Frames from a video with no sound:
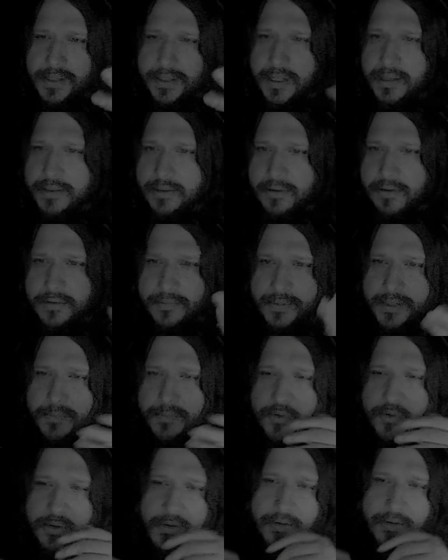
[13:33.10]
like there to be
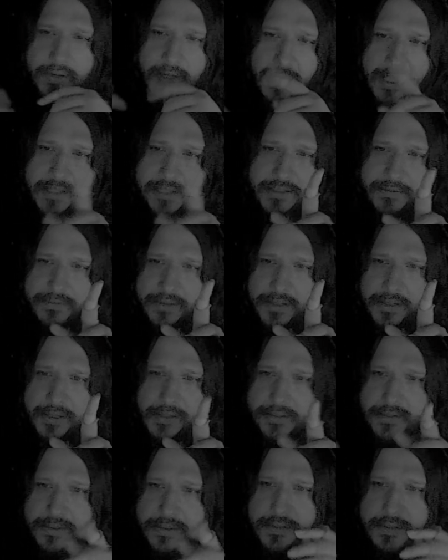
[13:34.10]
more and lots of
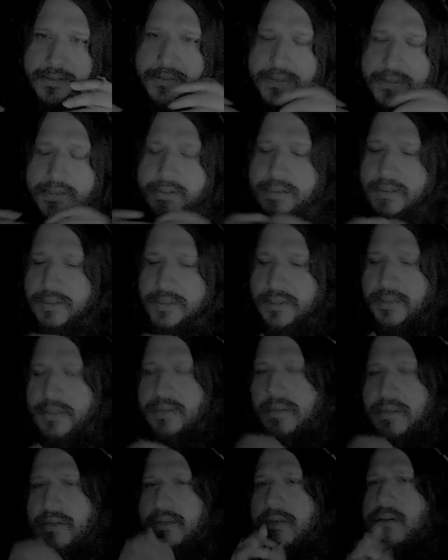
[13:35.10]
things.
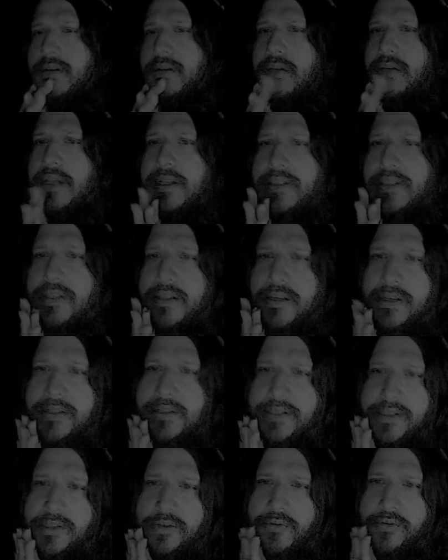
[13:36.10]
Lots of things
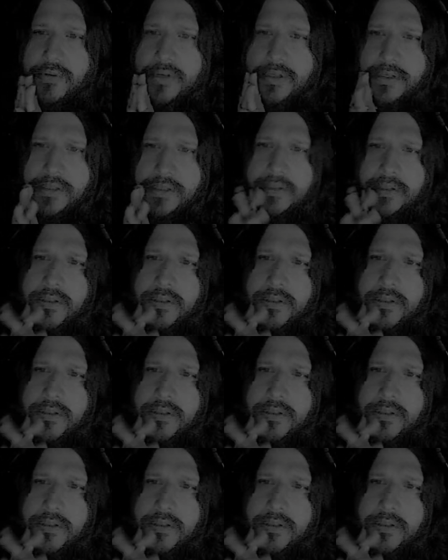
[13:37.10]
is good.